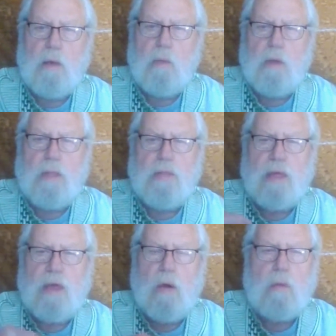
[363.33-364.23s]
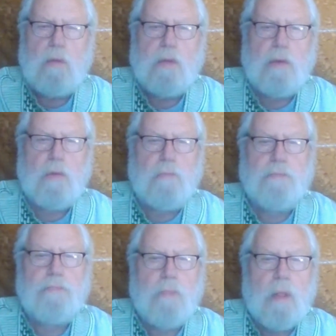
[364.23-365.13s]
with the Odu
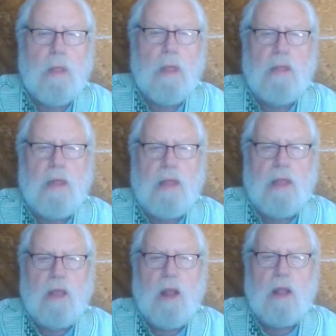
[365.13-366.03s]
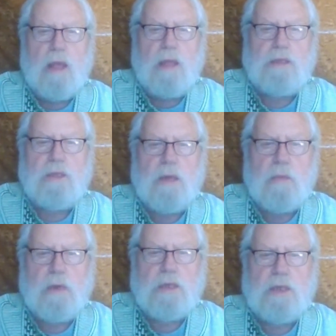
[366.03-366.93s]
that incarnates the
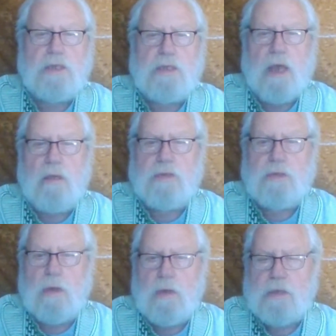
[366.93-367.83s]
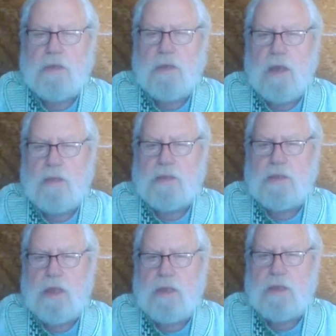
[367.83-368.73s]
Orisha itself. So on the
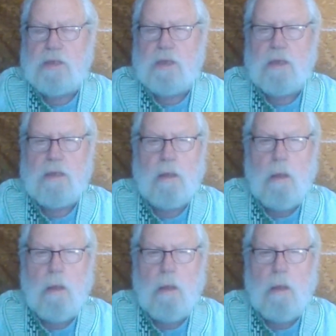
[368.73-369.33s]
study sheet